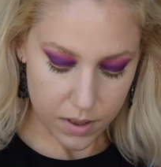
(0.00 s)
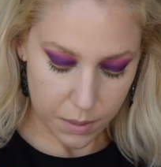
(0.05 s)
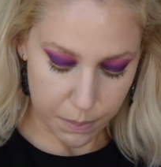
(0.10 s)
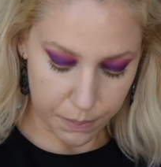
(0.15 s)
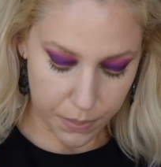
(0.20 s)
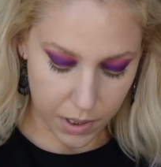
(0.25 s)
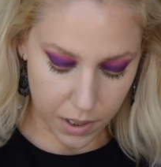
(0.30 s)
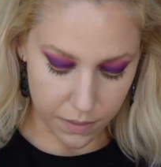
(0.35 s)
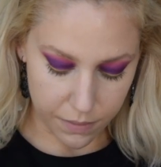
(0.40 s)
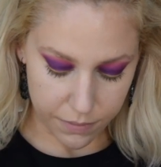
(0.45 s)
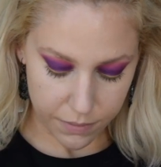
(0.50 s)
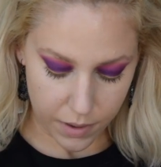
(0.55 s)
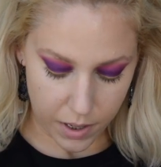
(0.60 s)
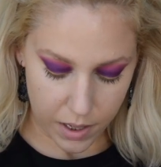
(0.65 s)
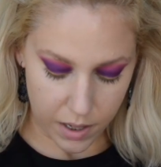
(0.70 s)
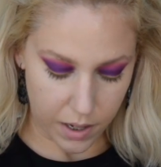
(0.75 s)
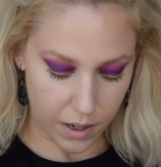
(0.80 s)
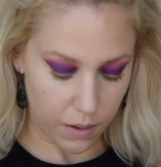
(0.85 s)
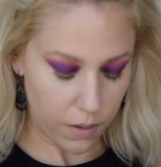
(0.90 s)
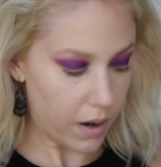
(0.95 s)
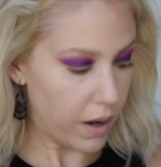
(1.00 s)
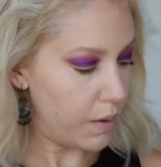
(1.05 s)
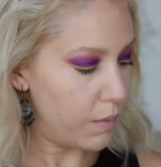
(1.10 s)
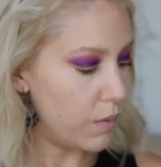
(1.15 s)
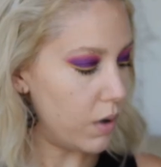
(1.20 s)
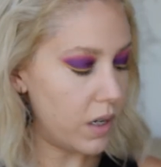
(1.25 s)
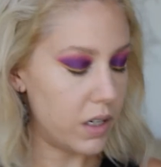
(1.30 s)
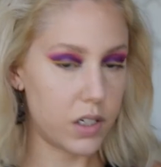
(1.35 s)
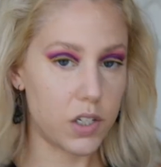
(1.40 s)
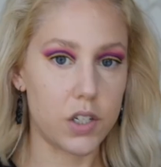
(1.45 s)
the puff right now. I
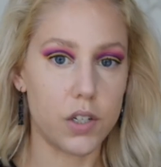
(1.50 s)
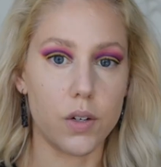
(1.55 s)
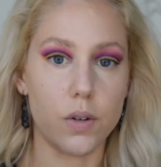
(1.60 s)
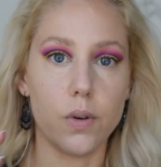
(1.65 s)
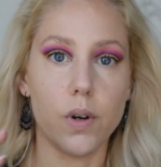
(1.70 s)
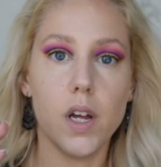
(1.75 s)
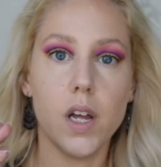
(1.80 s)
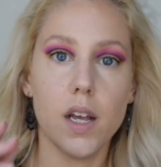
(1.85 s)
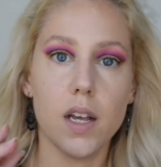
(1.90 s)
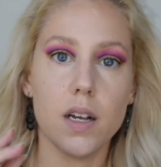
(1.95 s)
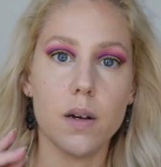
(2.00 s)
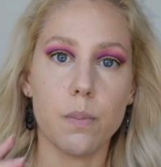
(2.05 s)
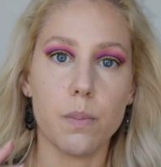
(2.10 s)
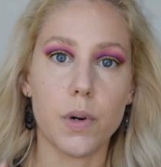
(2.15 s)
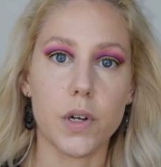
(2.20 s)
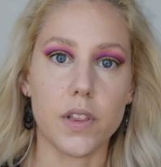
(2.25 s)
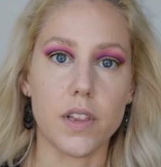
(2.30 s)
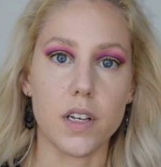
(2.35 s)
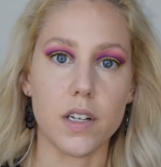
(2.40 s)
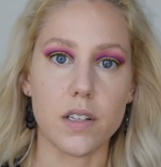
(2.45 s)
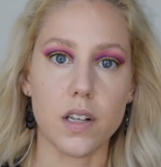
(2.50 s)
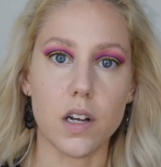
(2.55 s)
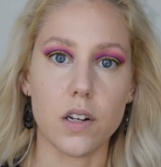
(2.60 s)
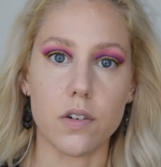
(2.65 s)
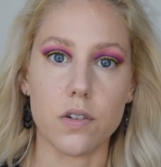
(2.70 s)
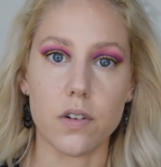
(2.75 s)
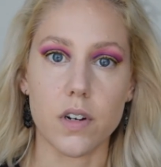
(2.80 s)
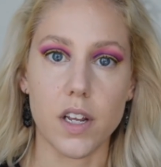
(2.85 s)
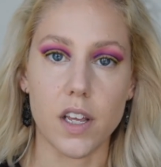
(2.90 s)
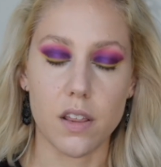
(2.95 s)
want to put this
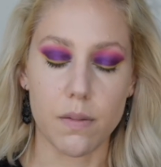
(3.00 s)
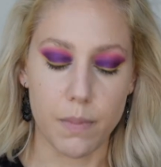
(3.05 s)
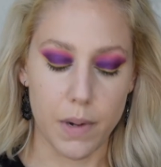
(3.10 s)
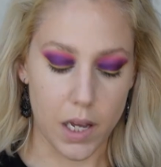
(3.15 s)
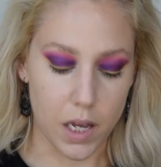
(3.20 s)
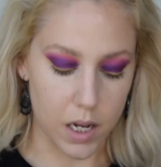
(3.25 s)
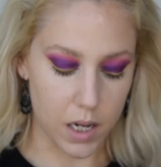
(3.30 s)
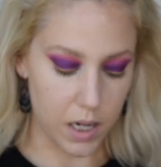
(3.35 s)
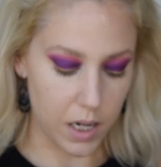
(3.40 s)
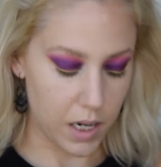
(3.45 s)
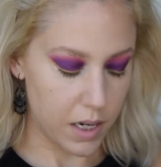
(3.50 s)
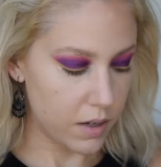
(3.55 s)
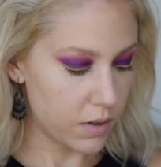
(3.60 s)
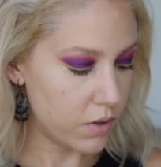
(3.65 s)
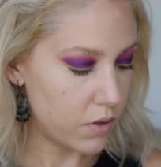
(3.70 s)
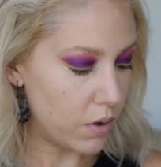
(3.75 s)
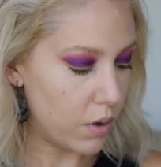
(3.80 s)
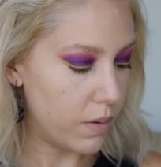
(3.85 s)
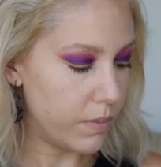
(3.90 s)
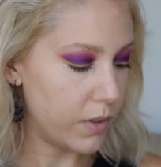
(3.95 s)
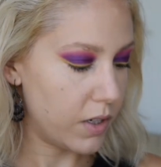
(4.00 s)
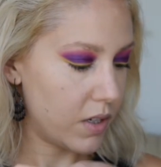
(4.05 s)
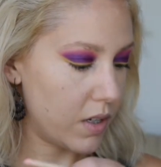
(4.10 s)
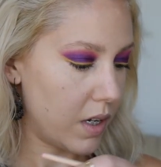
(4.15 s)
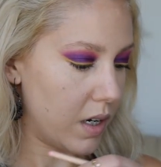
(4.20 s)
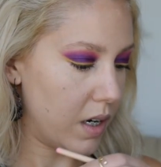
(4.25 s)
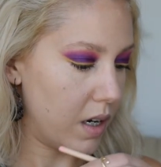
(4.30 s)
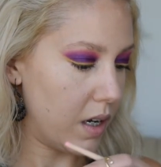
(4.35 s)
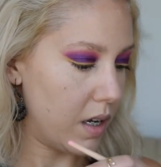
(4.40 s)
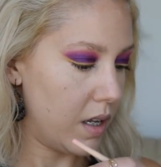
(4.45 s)
underneath my eye. So I'm just
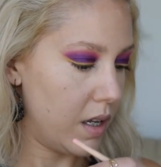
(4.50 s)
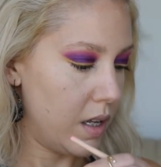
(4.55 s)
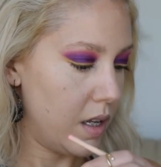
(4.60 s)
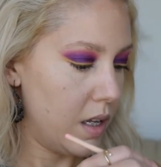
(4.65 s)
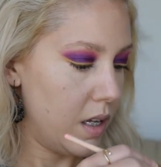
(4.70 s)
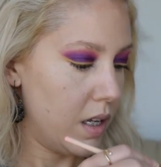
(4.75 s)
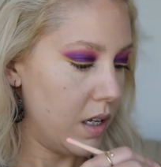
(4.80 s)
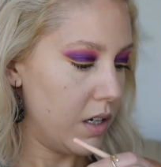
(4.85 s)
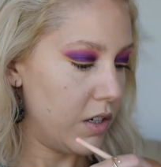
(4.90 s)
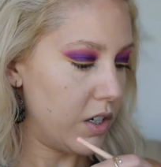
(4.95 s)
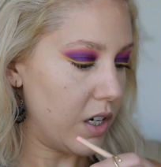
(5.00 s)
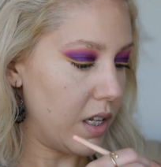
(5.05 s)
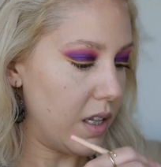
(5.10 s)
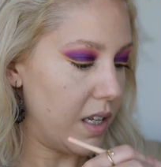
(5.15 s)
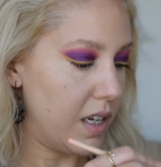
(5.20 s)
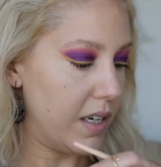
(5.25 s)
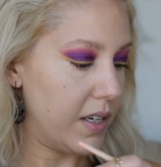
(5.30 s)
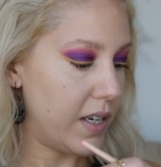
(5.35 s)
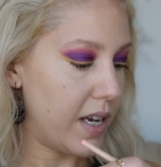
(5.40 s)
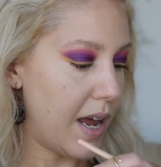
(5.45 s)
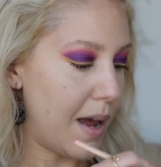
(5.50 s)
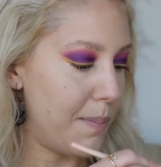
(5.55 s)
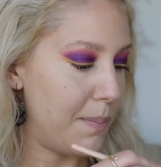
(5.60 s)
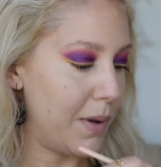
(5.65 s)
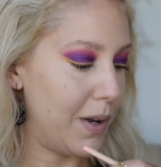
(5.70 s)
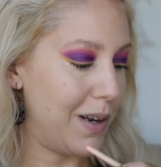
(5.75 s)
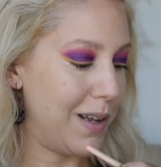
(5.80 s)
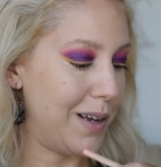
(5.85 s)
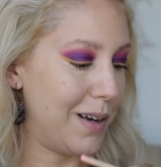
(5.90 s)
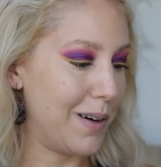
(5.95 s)
going to gently
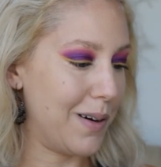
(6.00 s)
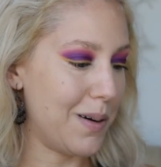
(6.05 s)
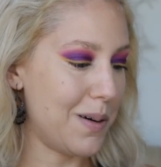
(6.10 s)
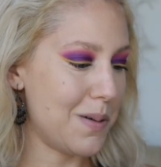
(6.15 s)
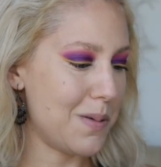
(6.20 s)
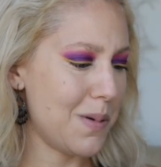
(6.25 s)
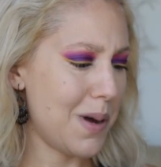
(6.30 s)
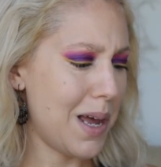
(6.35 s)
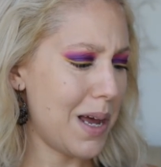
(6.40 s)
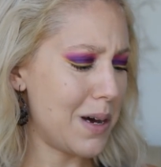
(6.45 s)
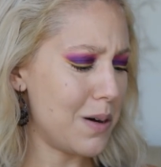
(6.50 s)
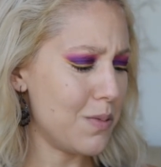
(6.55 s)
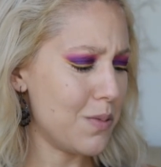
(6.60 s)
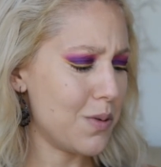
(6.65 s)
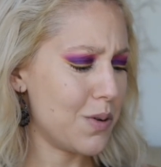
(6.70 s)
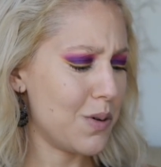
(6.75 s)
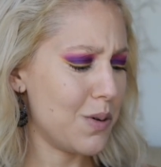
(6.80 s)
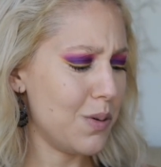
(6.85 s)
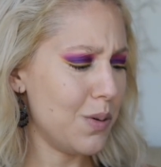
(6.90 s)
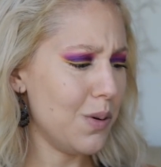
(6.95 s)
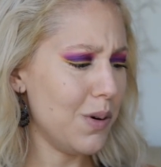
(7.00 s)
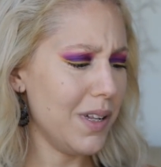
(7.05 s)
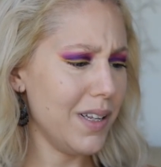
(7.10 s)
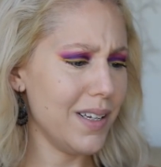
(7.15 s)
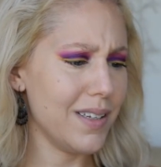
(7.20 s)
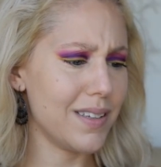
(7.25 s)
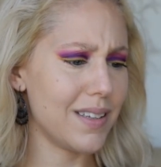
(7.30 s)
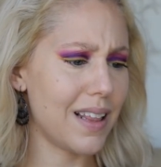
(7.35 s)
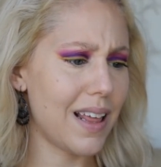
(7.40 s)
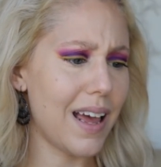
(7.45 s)
tap in here. Oh, how cool
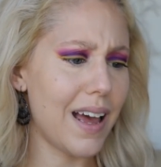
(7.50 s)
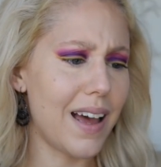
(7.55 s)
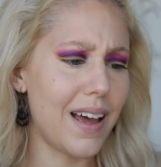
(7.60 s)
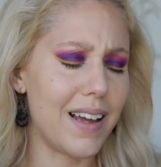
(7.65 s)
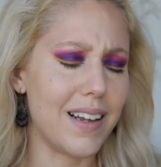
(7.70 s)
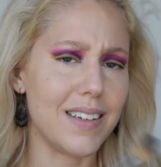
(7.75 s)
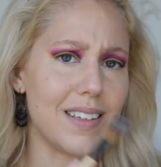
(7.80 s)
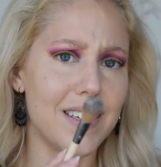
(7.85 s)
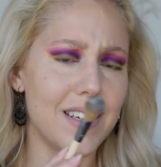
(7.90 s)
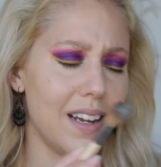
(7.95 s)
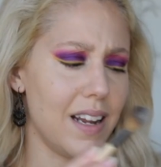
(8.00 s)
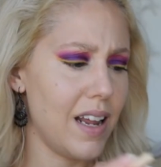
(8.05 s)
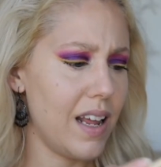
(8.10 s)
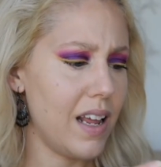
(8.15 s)
is that?